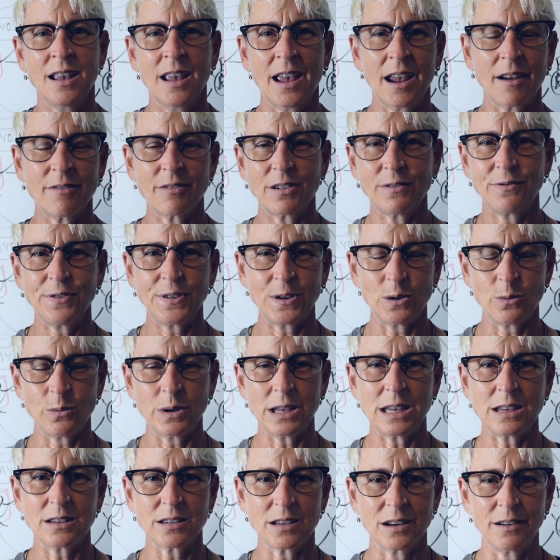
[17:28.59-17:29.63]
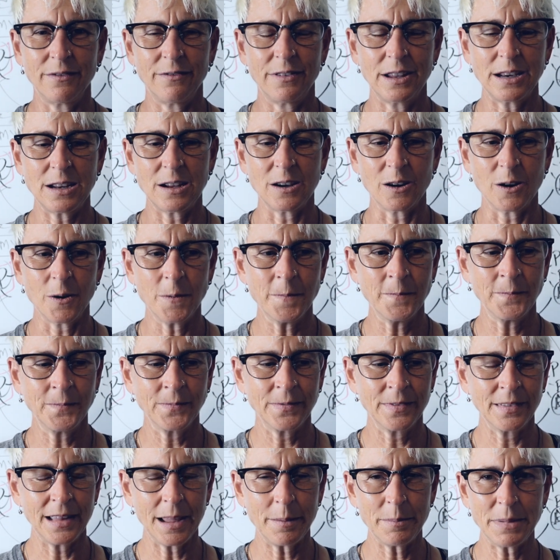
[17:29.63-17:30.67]
every few weeks in a video,
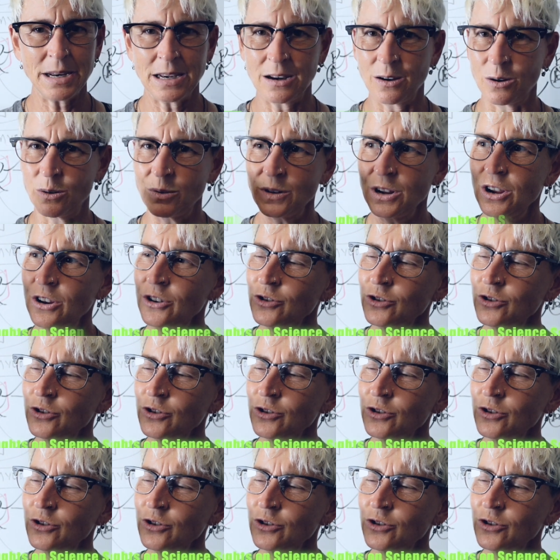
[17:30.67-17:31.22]
let me know.